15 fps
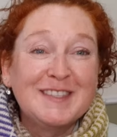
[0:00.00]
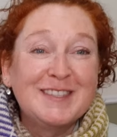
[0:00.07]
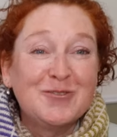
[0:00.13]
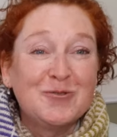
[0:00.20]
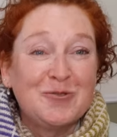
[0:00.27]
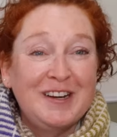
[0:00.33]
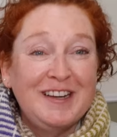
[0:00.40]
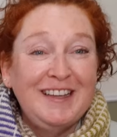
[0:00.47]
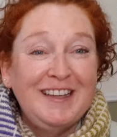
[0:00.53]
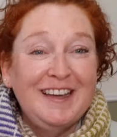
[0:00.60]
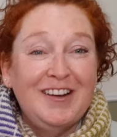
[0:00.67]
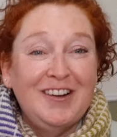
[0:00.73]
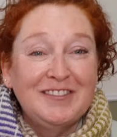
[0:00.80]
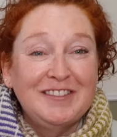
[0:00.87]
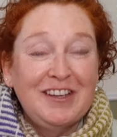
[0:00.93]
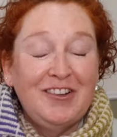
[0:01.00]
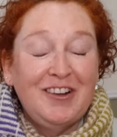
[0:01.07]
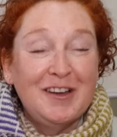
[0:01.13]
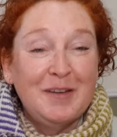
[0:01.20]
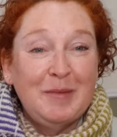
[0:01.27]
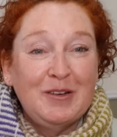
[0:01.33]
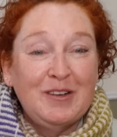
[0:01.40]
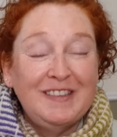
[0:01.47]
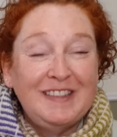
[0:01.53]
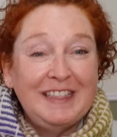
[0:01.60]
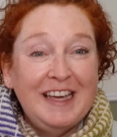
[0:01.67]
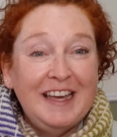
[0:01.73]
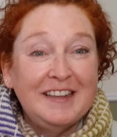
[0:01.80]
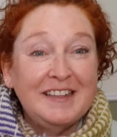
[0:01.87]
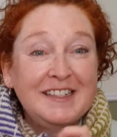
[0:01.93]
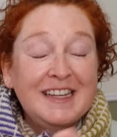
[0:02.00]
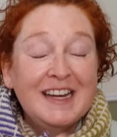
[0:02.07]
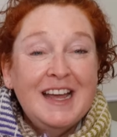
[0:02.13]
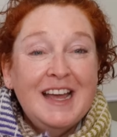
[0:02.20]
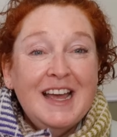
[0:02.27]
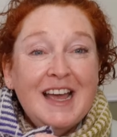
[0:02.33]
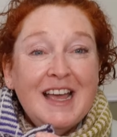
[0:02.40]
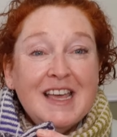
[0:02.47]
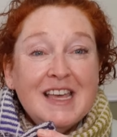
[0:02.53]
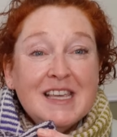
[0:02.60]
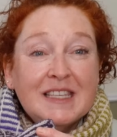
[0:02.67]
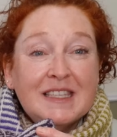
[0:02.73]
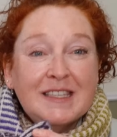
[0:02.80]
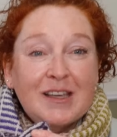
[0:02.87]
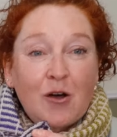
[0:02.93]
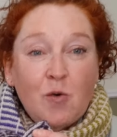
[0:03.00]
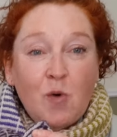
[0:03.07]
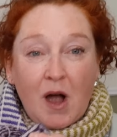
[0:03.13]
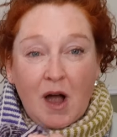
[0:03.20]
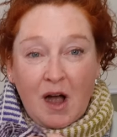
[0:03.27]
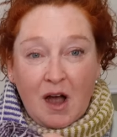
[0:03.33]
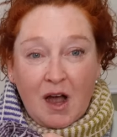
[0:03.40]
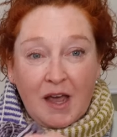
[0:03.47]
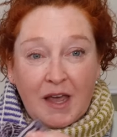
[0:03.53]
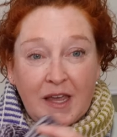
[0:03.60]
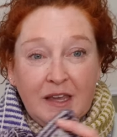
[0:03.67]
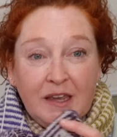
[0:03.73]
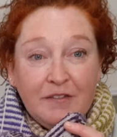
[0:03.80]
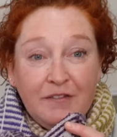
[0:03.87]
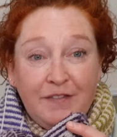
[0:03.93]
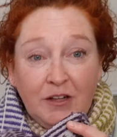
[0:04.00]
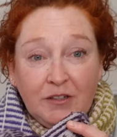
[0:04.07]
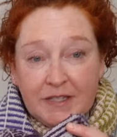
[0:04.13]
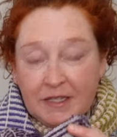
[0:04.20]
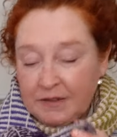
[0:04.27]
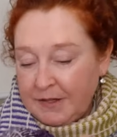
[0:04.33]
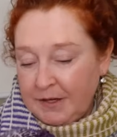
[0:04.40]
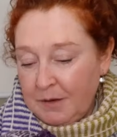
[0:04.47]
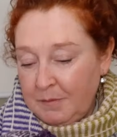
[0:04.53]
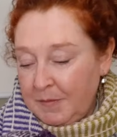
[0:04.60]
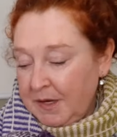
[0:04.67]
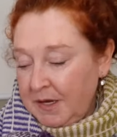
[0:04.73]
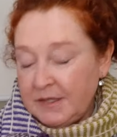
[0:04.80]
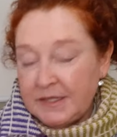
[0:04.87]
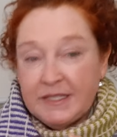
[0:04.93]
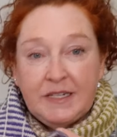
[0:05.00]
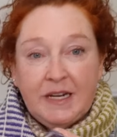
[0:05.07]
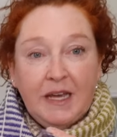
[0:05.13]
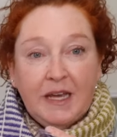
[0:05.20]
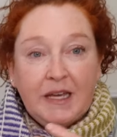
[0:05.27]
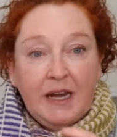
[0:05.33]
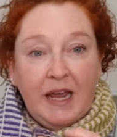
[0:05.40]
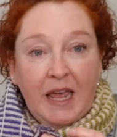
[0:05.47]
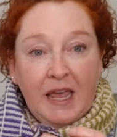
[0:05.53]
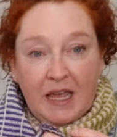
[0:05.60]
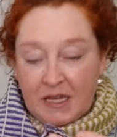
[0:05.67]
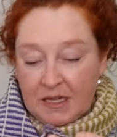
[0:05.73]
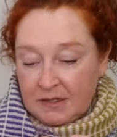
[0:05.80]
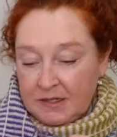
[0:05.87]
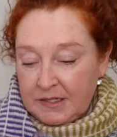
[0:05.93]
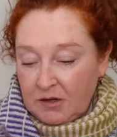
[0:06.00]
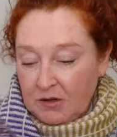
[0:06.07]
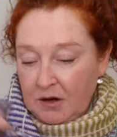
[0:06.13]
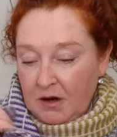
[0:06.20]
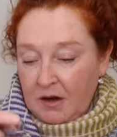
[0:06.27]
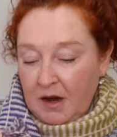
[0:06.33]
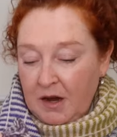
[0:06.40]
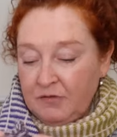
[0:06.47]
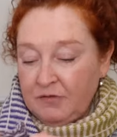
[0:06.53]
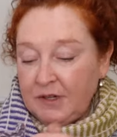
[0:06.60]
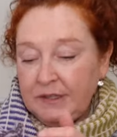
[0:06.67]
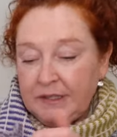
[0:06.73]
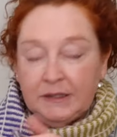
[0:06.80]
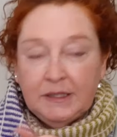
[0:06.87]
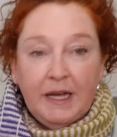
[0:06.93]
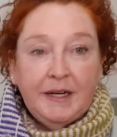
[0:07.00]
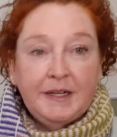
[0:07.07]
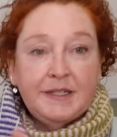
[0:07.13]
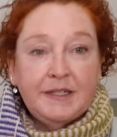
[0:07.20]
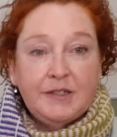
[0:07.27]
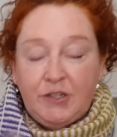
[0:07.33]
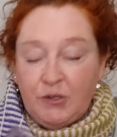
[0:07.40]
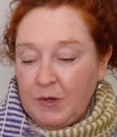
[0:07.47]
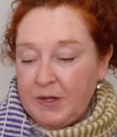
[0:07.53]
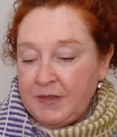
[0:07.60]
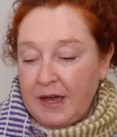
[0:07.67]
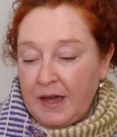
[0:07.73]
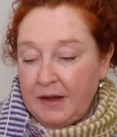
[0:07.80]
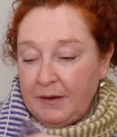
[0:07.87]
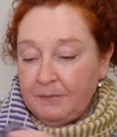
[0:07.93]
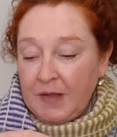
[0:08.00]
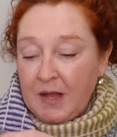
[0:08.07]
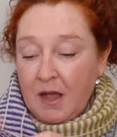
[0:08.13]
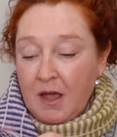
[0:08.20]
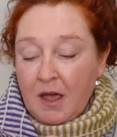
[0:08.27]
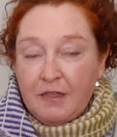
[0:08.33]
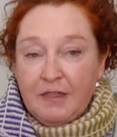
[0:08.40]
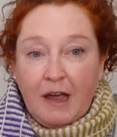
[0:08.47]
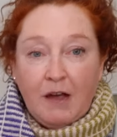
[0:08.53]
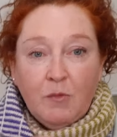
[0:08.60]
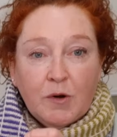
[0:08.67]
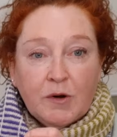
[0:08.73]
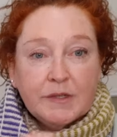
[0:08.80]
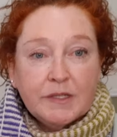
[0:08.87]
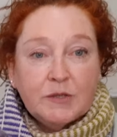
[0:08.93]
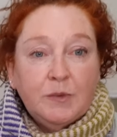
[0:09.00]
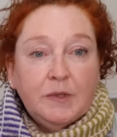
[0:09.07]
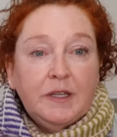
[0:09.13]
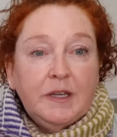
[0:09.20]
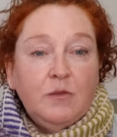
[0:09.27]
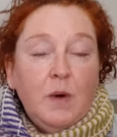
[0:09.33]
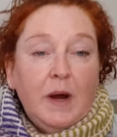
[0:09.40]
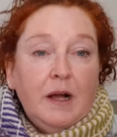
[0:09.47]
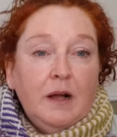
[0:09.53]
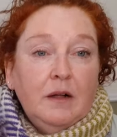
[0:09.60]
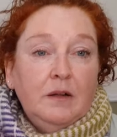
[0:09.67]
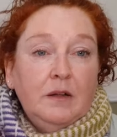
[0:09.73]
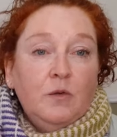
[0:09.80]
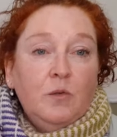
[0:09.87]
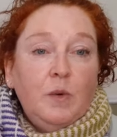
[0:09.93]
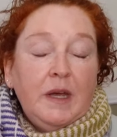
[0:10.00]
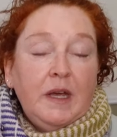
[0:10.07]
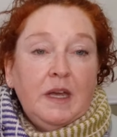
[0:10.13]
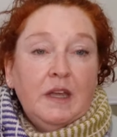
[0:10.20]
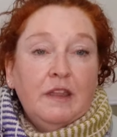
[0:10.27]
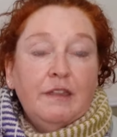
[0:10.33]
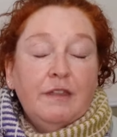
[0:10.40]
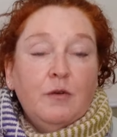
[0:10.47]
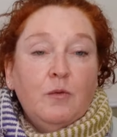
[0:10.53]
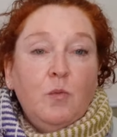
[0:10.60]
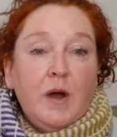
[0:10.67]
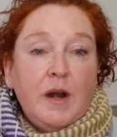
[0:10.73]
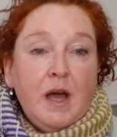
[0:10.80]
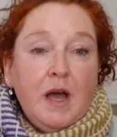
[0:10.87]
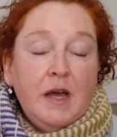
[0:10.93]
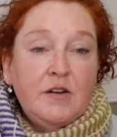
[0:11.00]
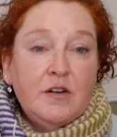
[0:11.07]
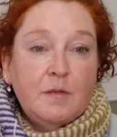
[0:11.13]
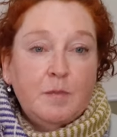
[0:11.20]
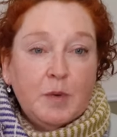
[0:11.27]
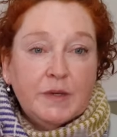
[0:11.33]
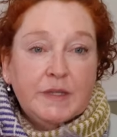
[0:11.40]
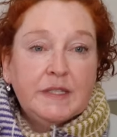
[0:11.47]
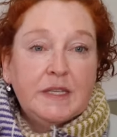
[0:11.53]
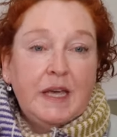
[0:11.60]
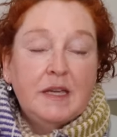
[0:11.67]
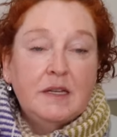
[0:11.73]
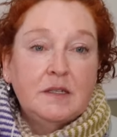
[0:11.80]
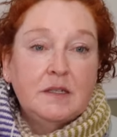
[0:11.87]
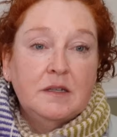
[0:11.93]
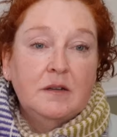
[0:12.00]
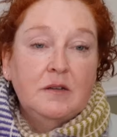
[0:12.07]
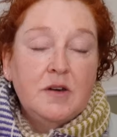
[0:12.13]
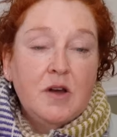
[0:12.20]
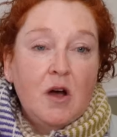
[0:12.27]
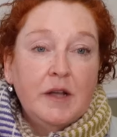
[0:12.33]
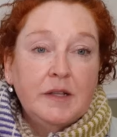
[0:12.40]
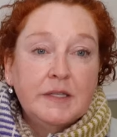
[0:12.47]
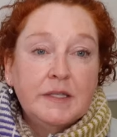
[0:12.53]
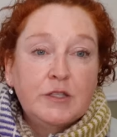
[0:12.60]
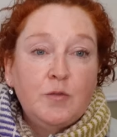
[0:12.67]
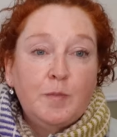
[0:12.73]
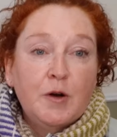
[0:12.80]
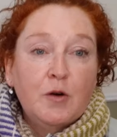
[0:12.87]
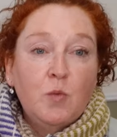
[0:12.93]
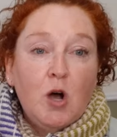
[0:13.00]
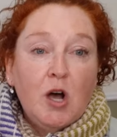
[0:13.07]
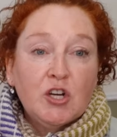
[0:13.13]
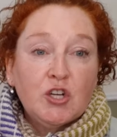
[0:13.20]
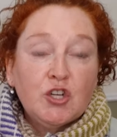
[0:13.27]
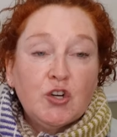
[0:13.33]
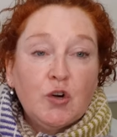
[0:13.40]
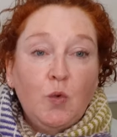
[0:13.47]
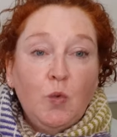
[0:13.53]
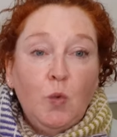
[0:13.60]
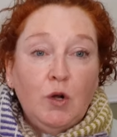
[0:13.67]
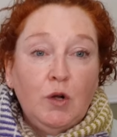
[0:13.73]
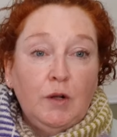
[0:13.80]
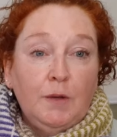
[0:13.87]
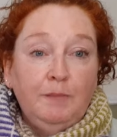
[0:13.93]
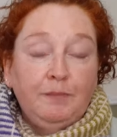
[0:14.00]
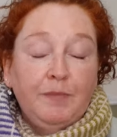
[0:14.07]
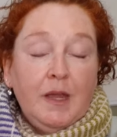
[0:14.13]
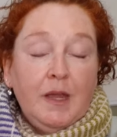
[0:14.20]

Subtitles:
story I'll talk about at the end. So I felted them instead, and I really liked doing that. That works really well with 100% non-superwash wool.